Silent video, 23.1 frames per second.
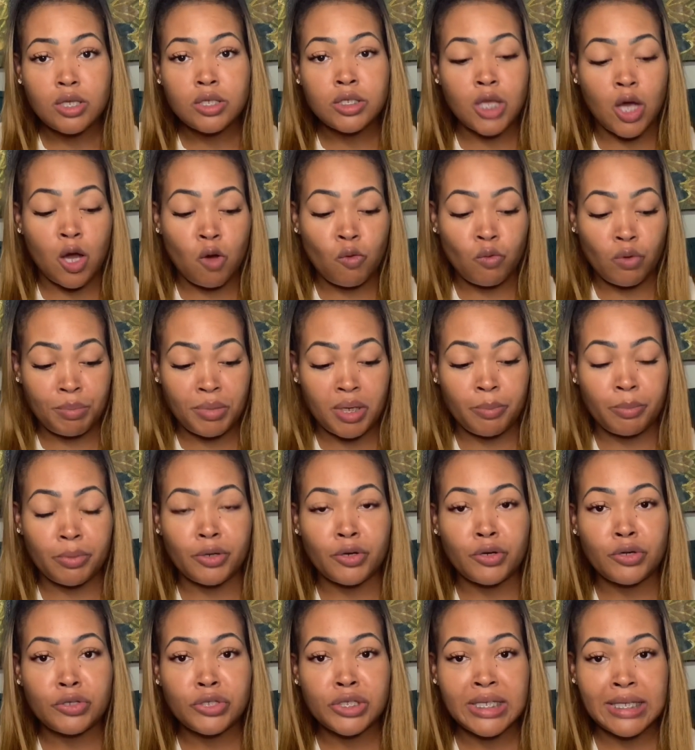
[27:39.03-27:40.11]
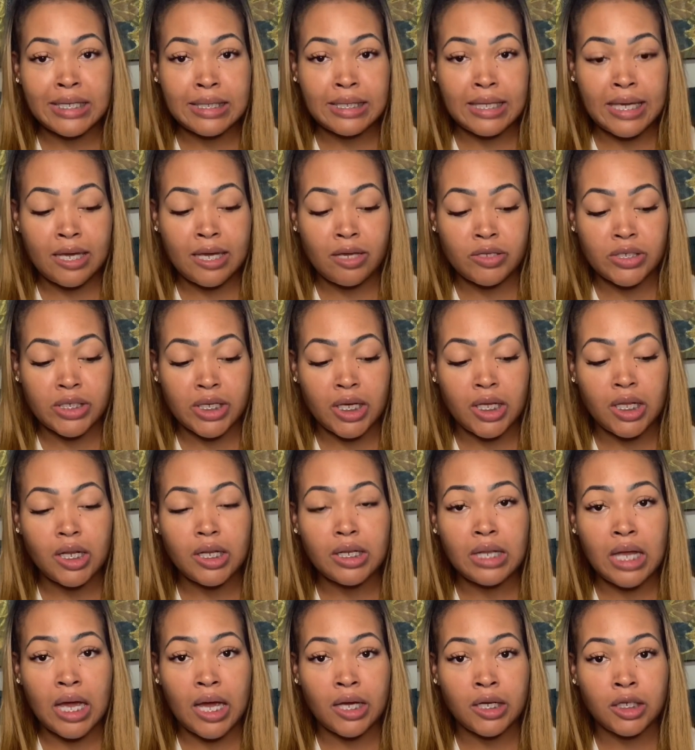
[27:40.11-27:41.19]
So remember,
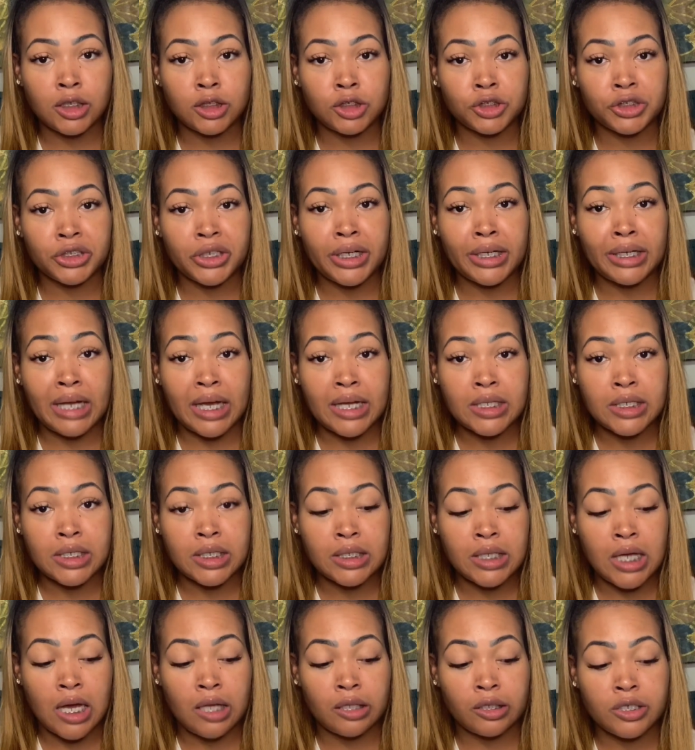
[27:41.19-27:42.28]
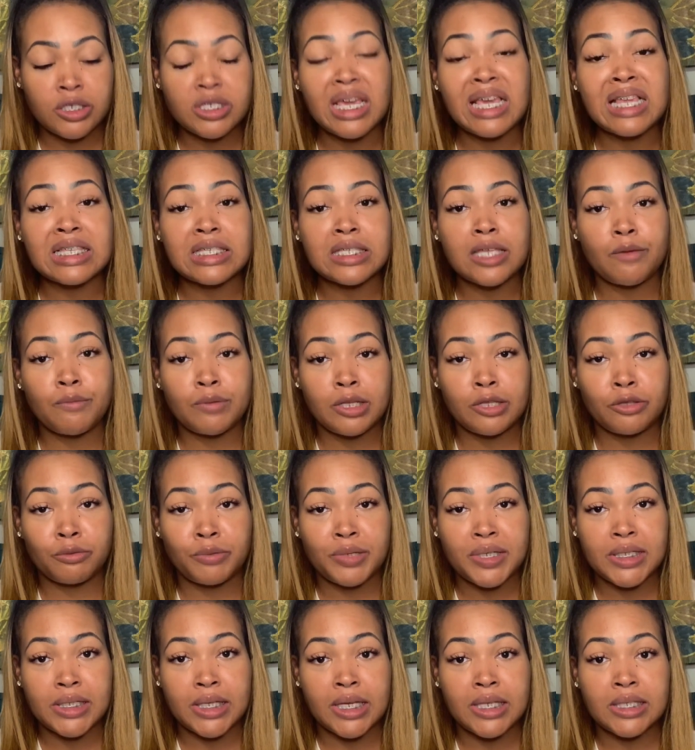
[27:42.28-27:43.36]

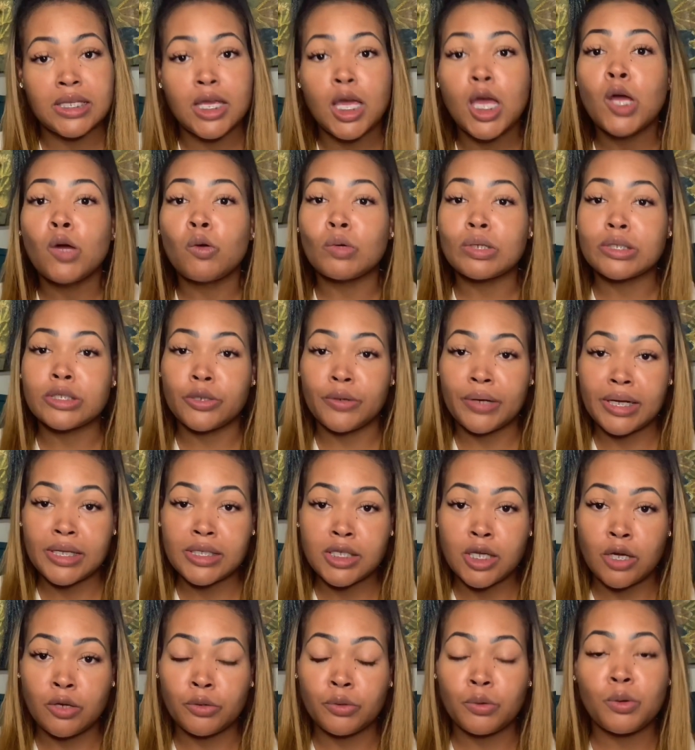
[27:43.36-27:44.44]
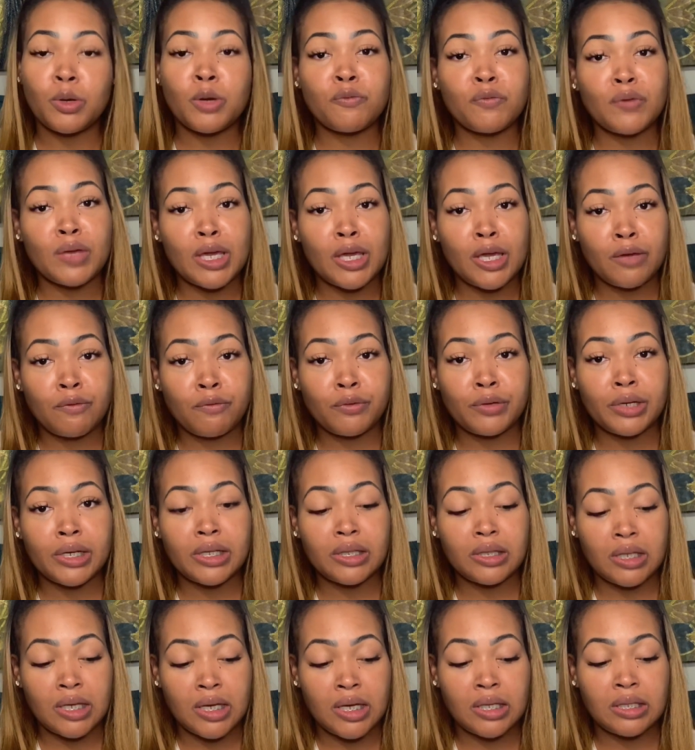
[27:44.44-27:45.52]
$10,919.73 was the grand total of
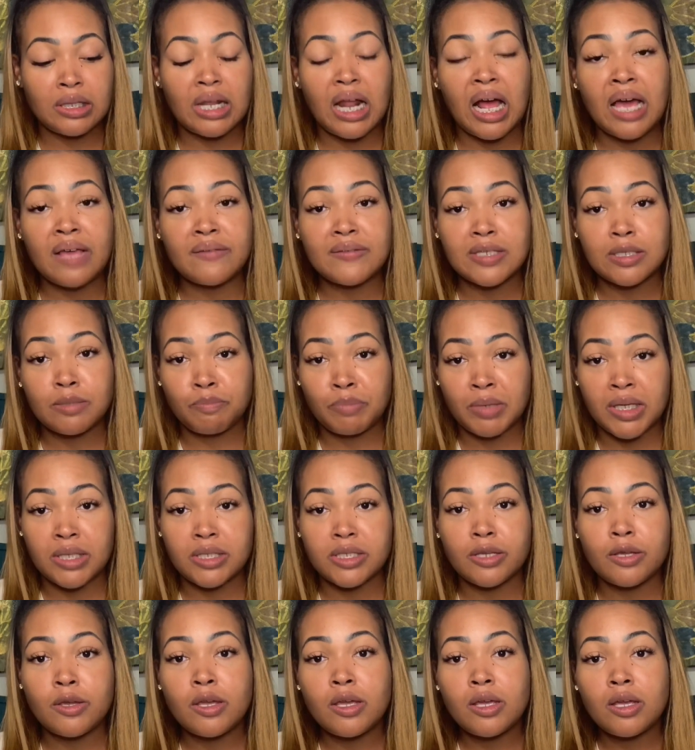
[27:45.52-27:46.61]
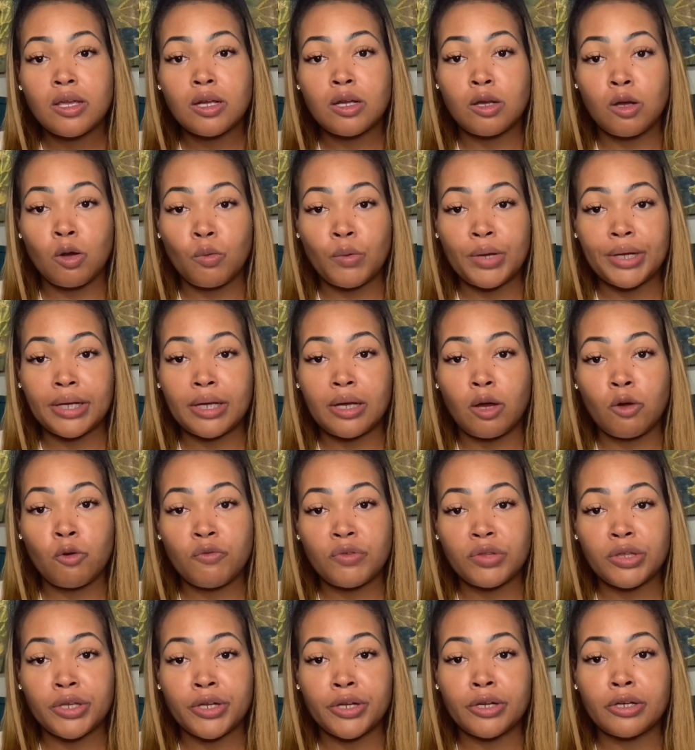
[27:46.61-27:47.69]
everything that I spent going
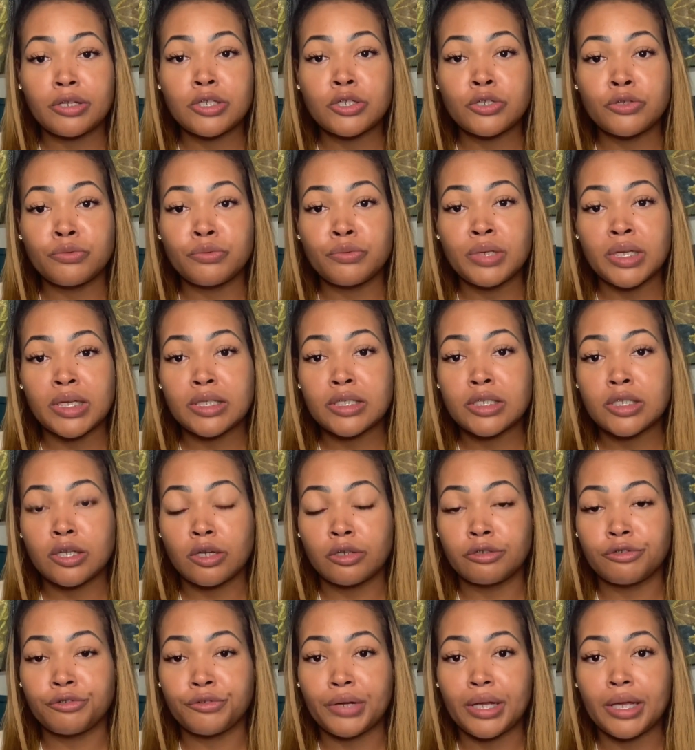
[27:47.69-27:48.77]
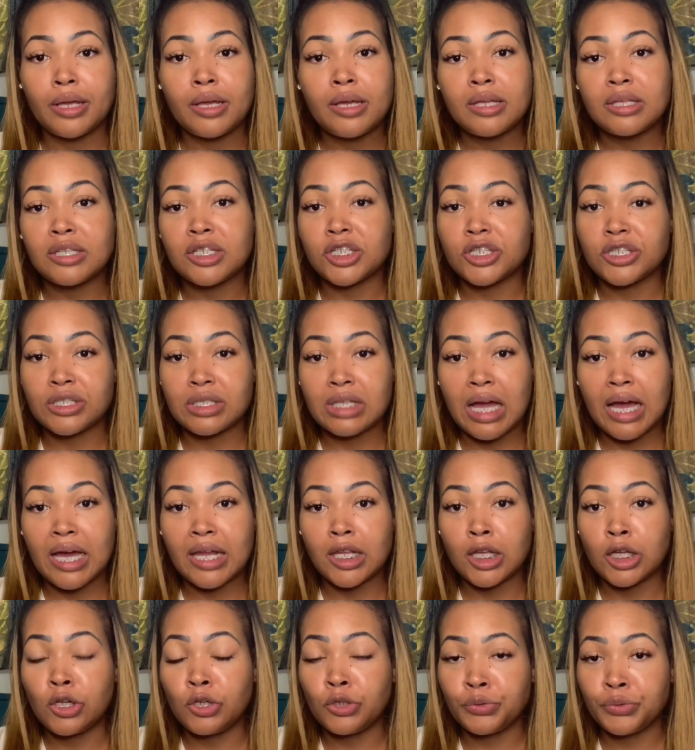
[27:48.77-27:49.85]
over there to get surgery. Just
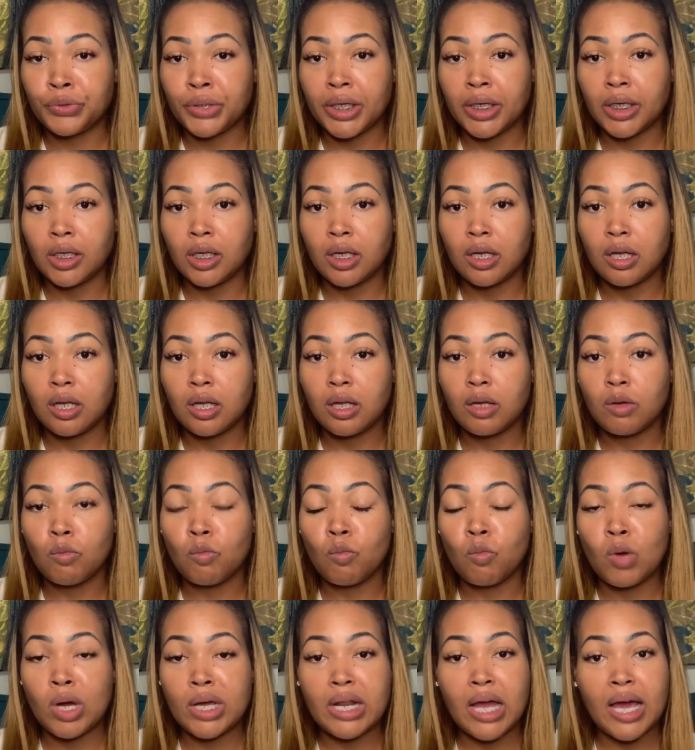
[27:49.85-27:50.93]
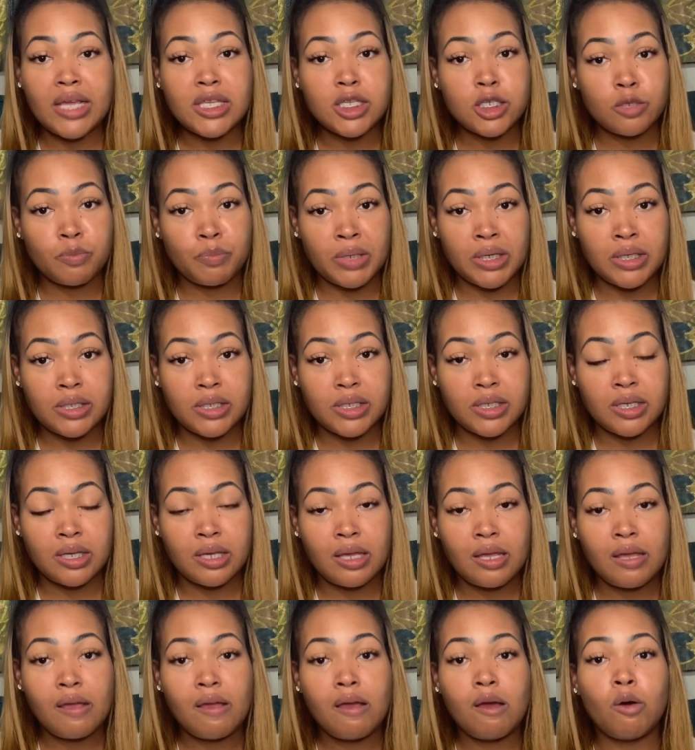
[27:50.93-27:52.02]
not including what I spent
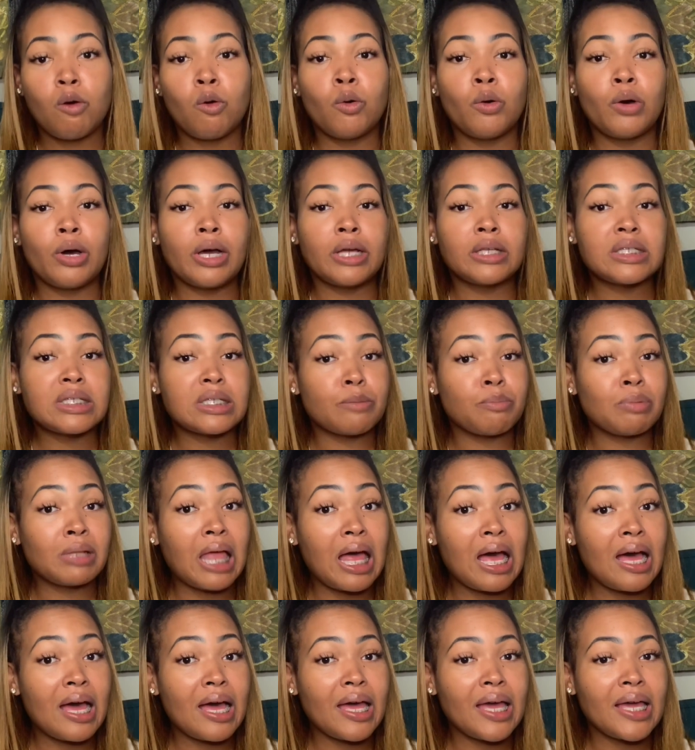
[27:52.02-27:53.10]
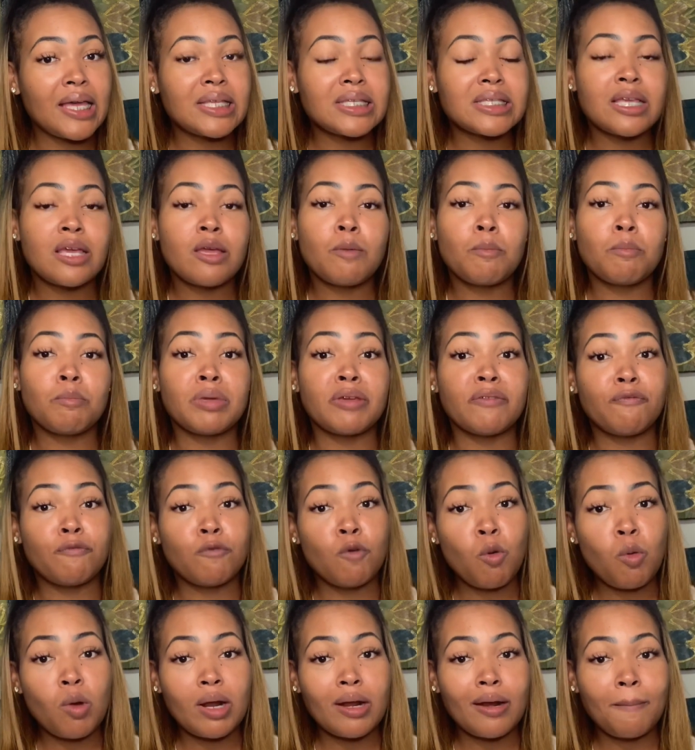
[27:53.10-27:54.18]
on supplies
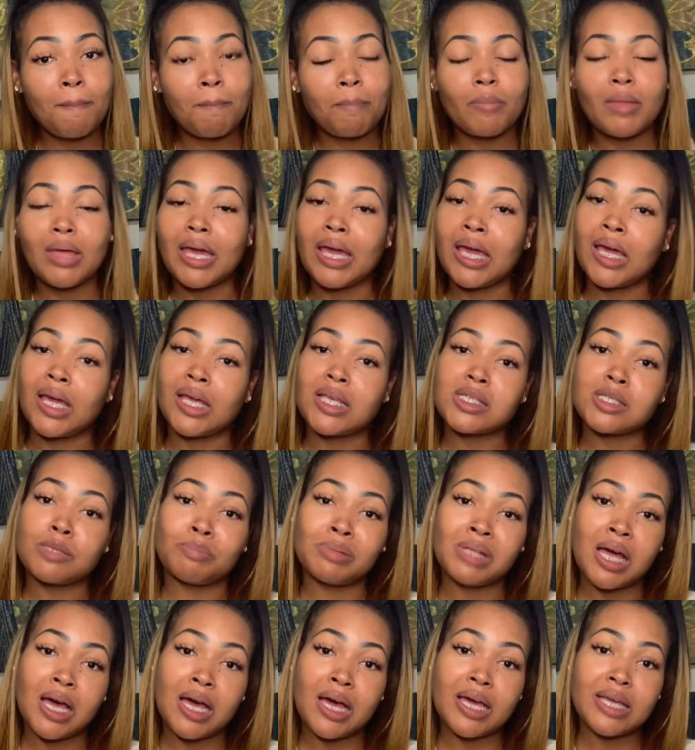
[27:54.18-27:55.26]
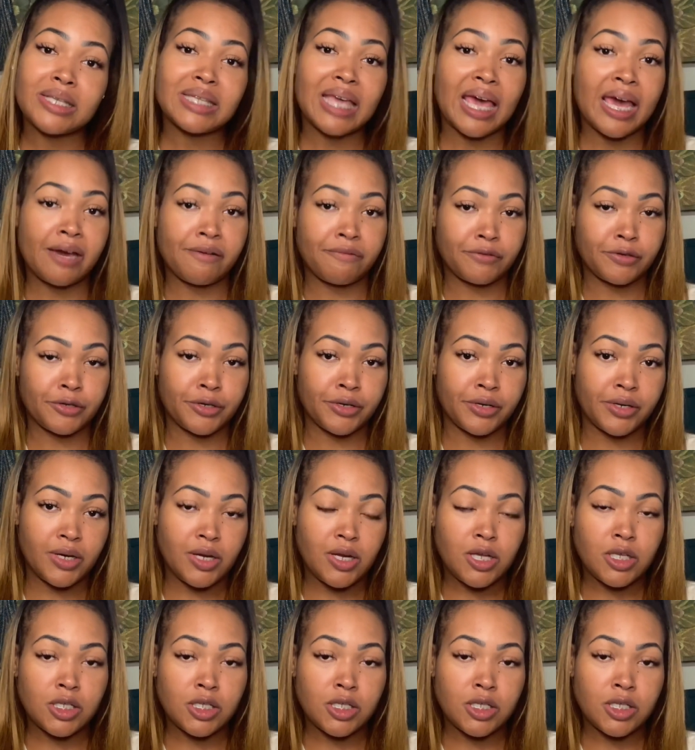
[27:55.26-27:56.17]
before and supplies after.